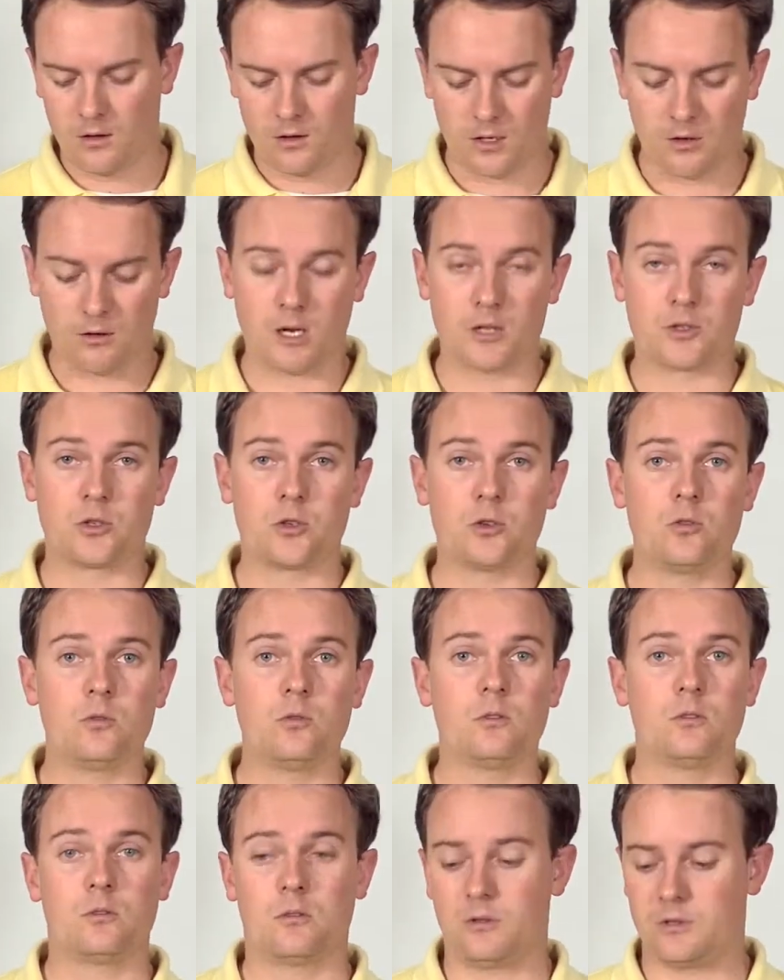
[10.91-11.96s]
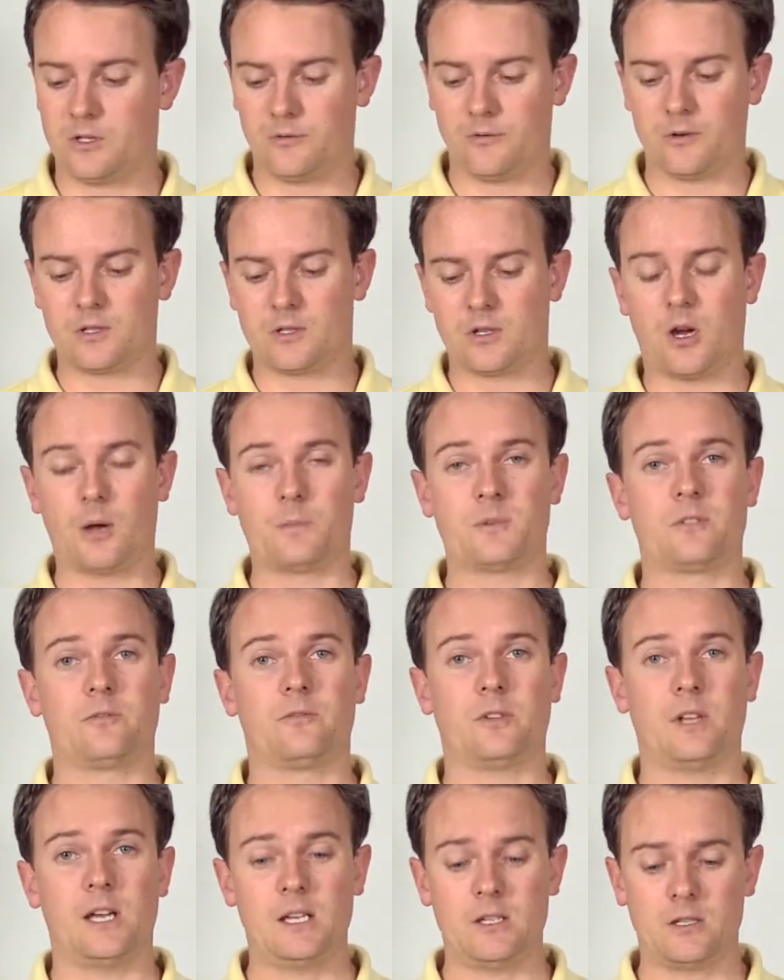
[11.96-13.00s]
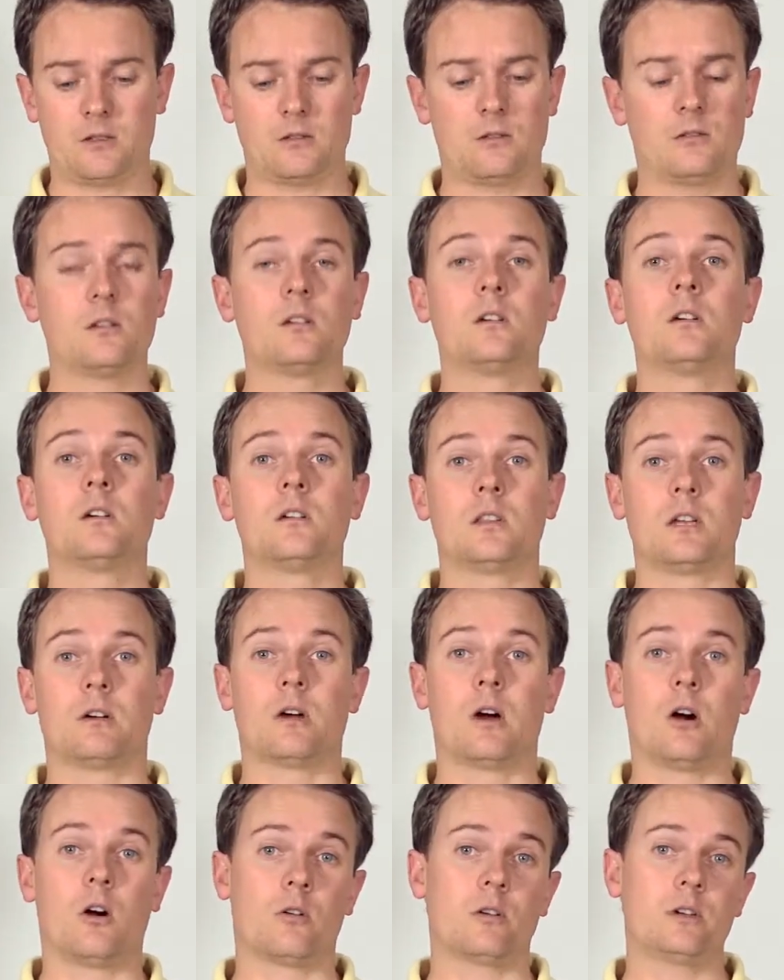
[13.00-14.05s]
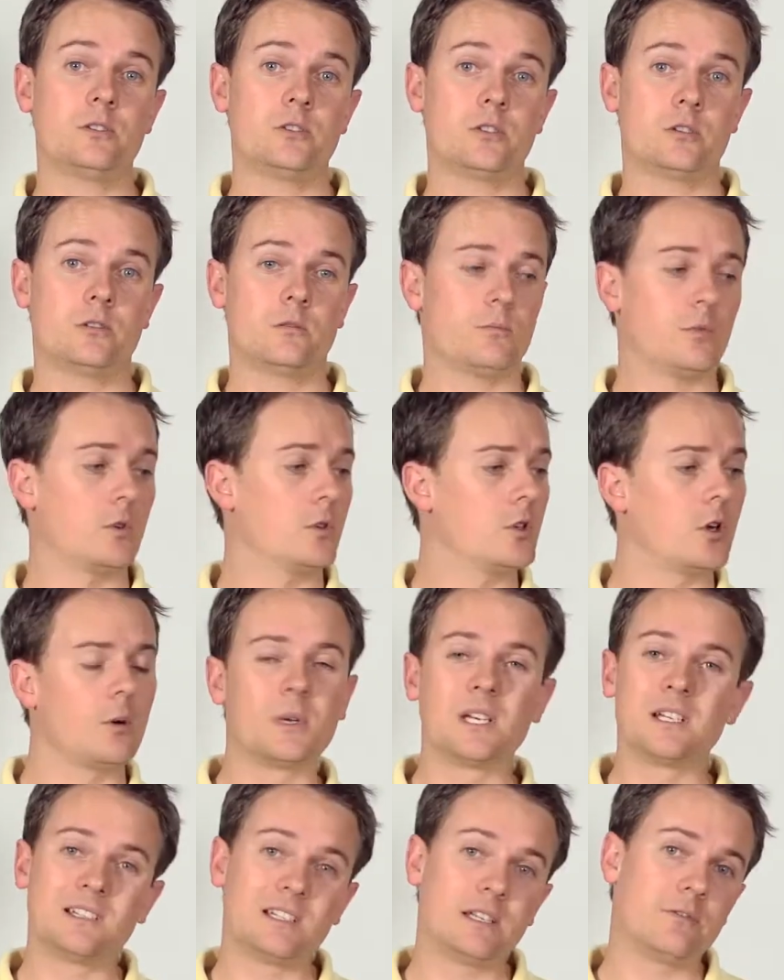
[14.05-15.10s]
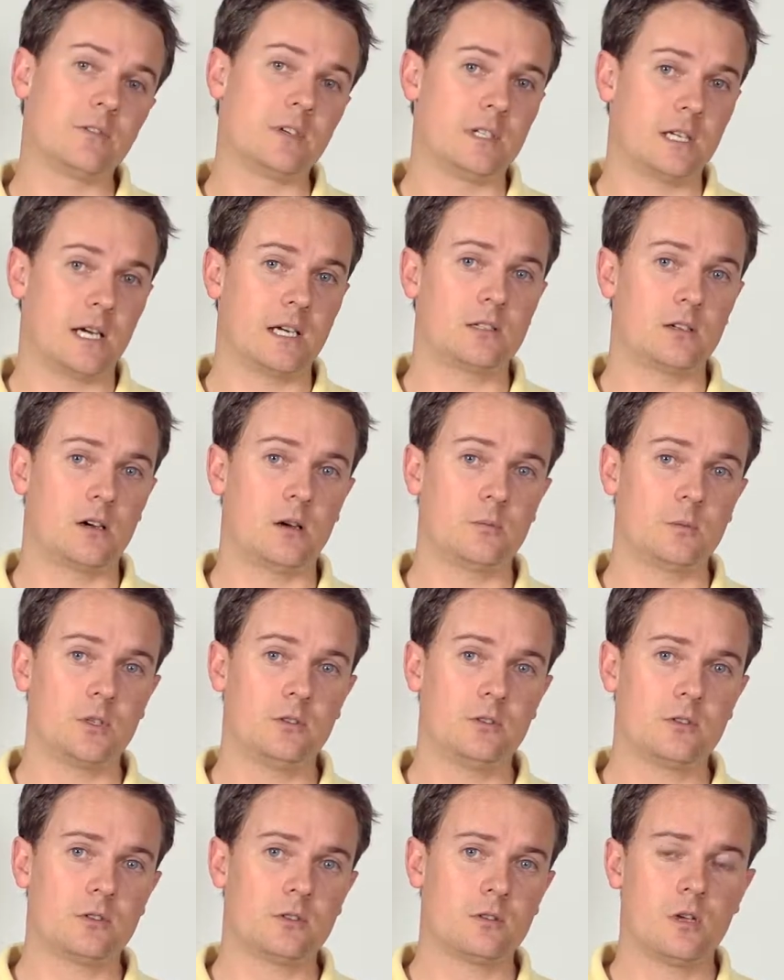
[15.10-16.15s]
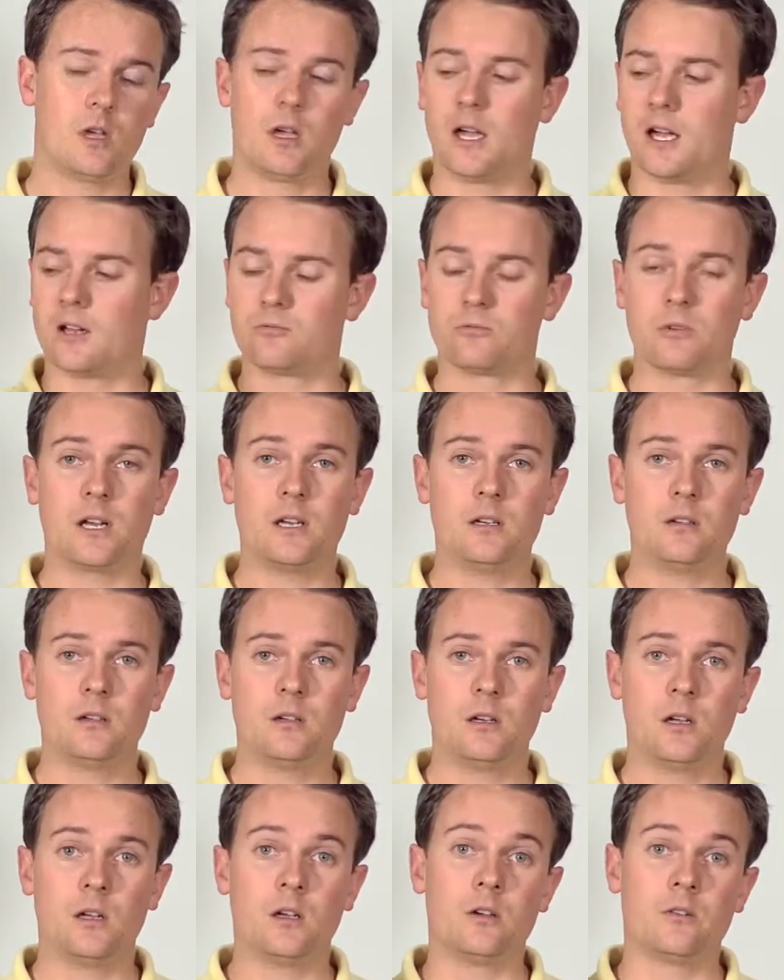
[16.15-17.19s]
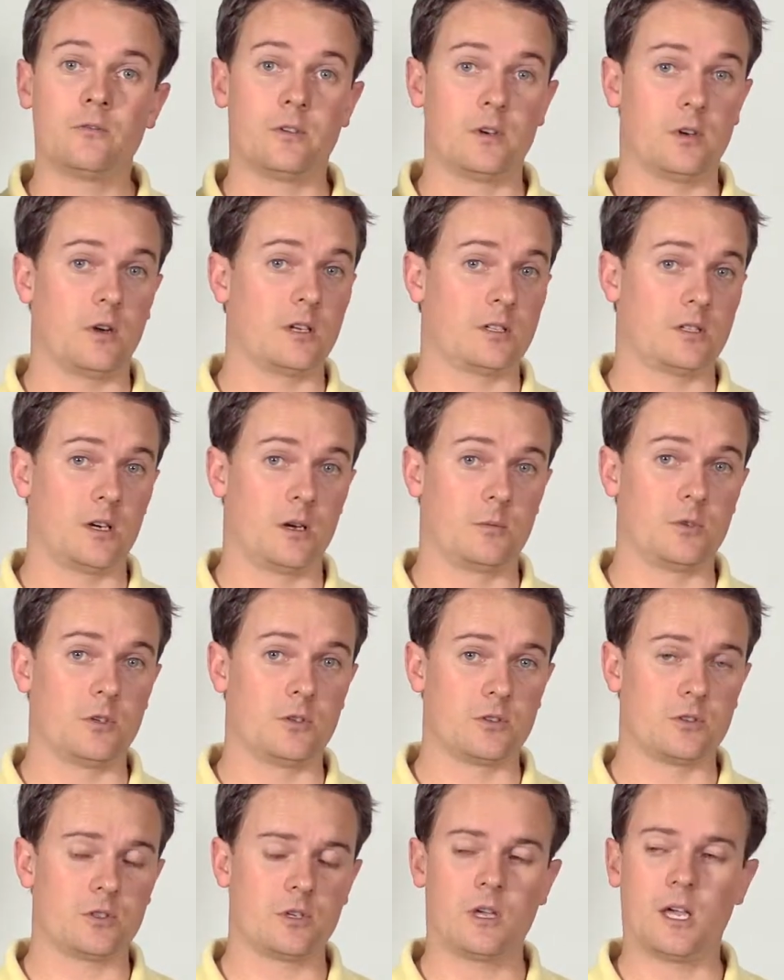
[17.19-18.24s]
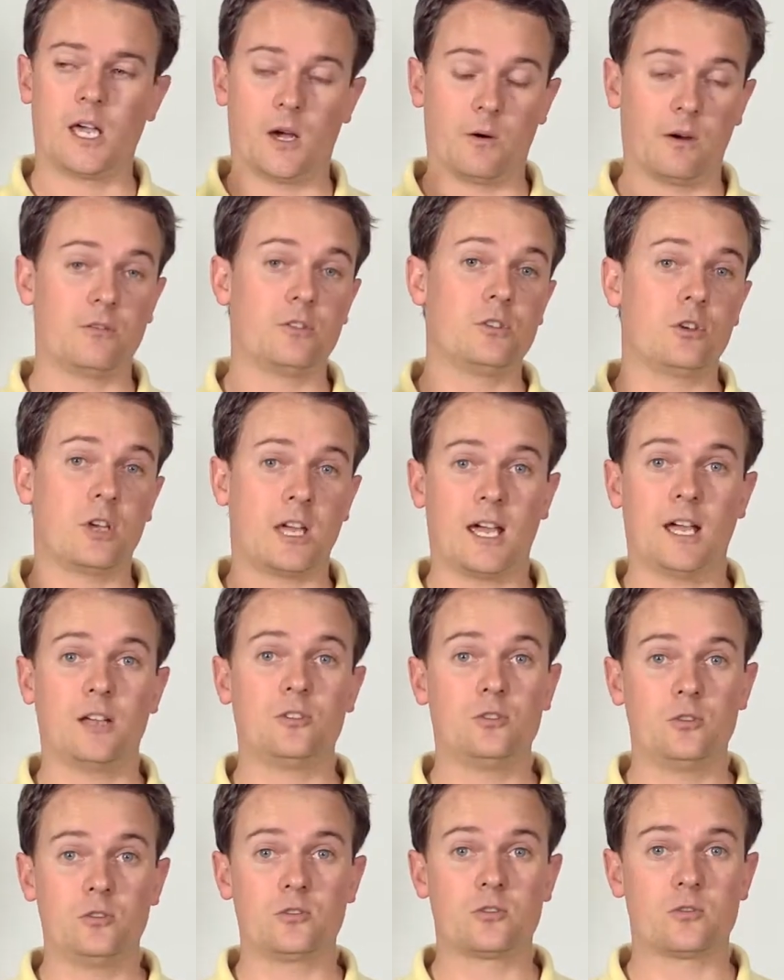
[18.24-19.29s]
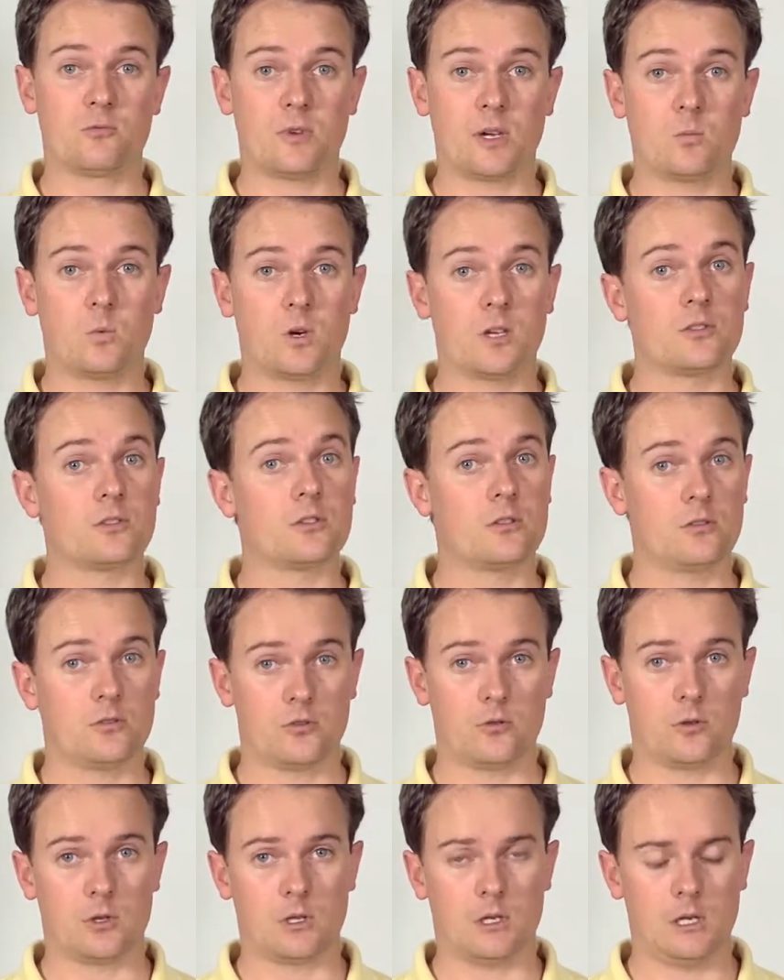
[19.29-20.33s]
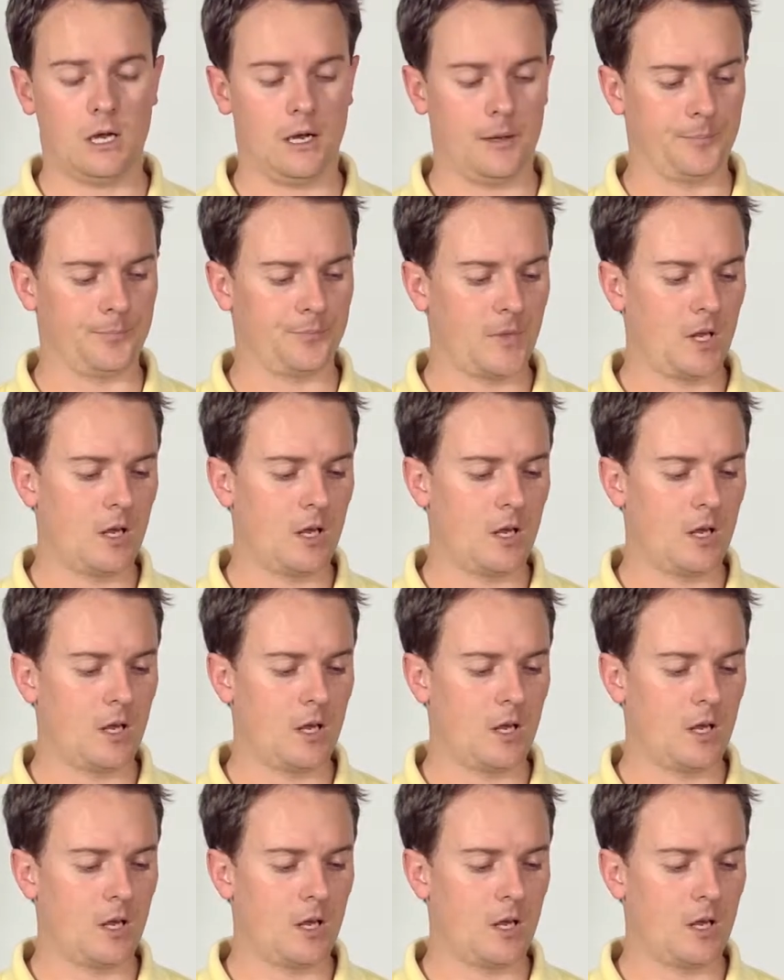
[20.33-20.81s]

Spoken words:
There are 2 different types of flares. There are orange, predominantly for daytime use, and red for nighttime use. However, you can use the red ones during the day.